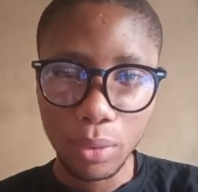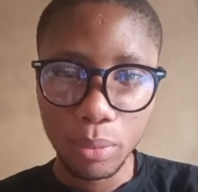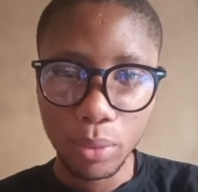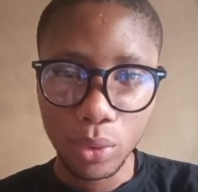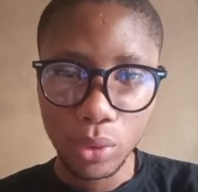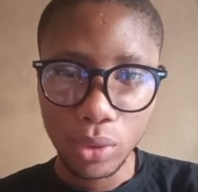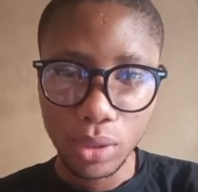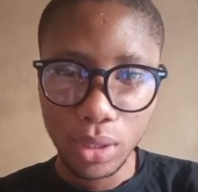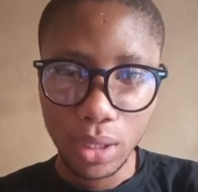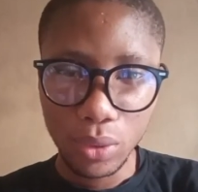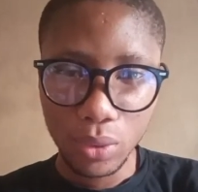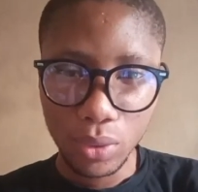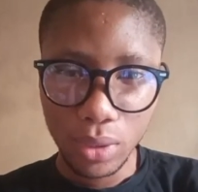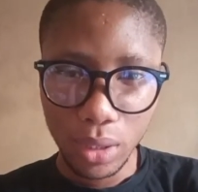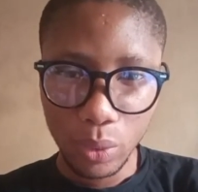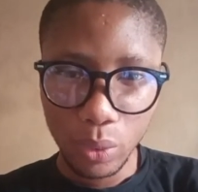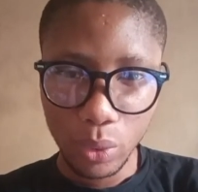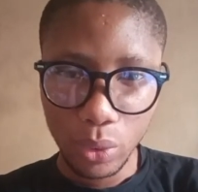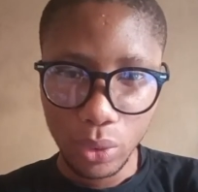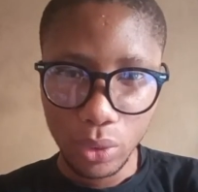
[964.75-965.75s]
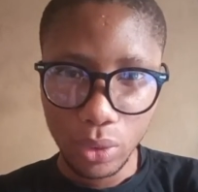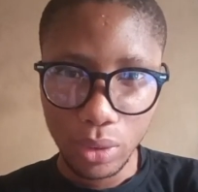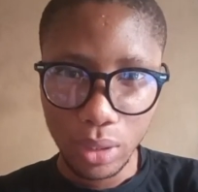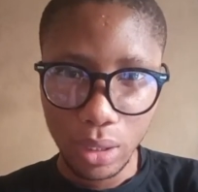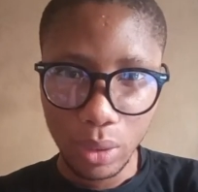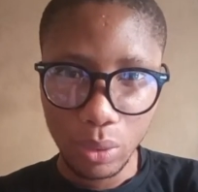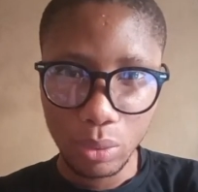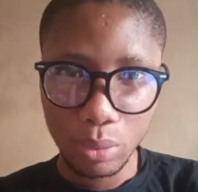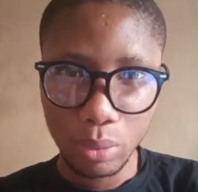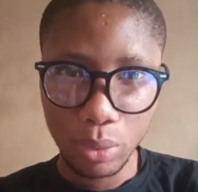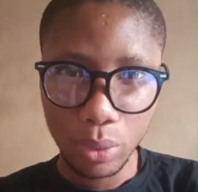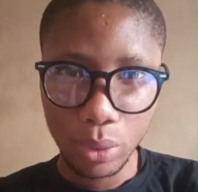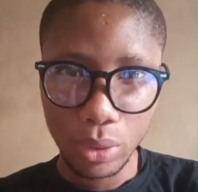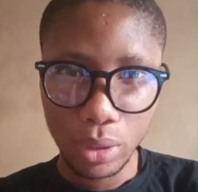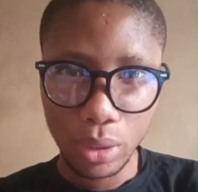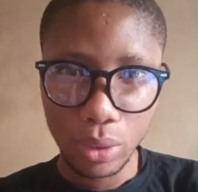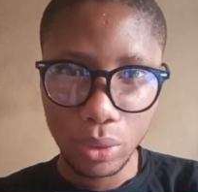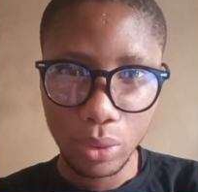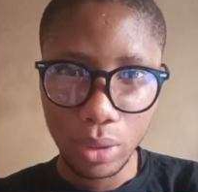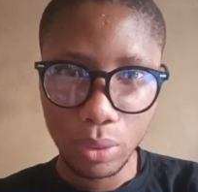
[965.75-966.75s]
post another one.
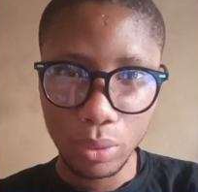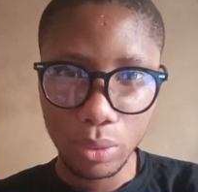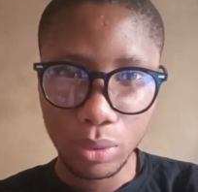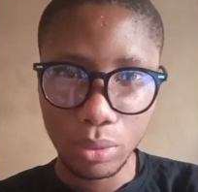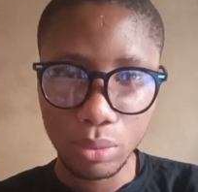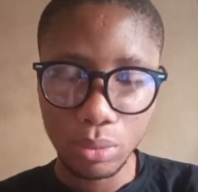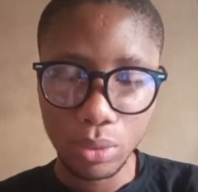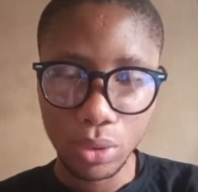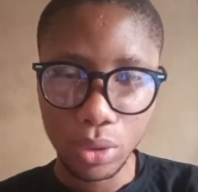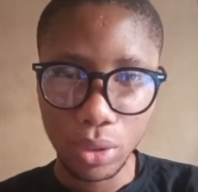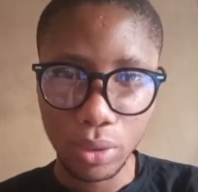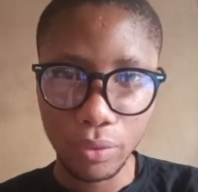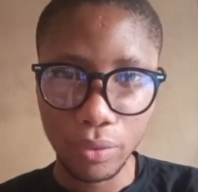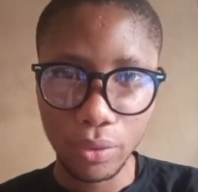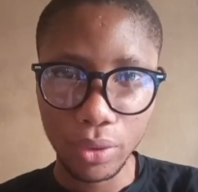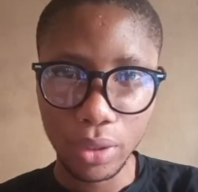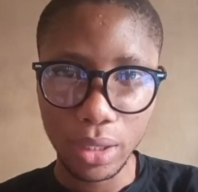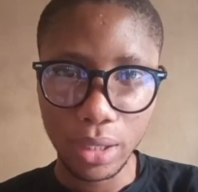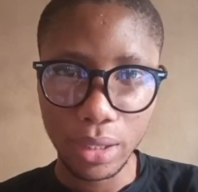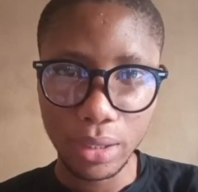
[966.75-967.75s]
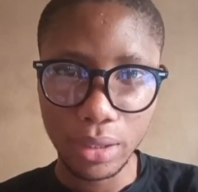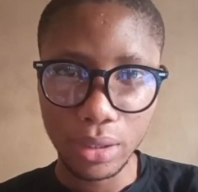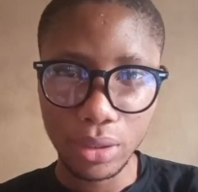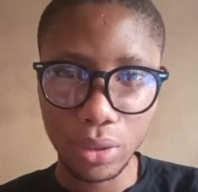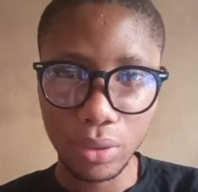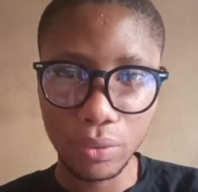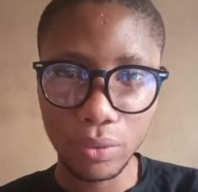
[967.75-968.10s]
Sorry for that.